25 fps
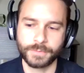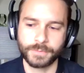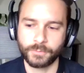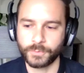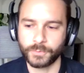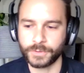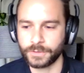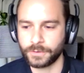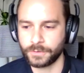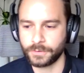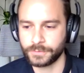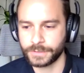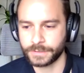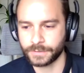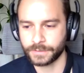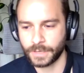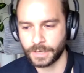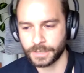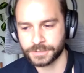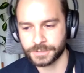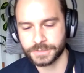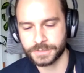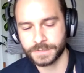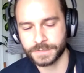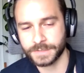but we only
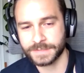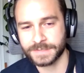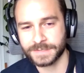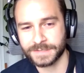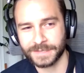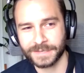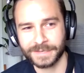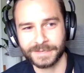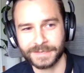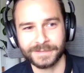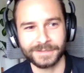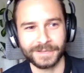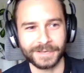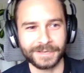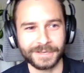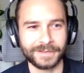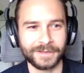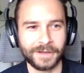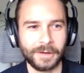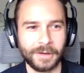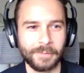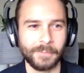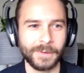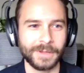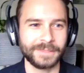launched this thing like
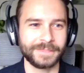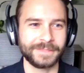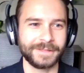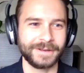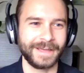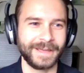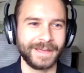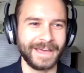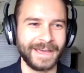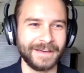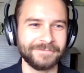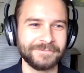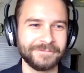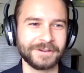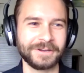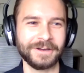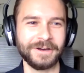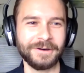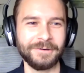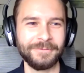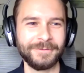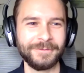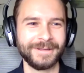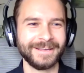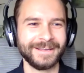a month and a half
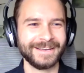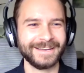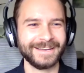ago.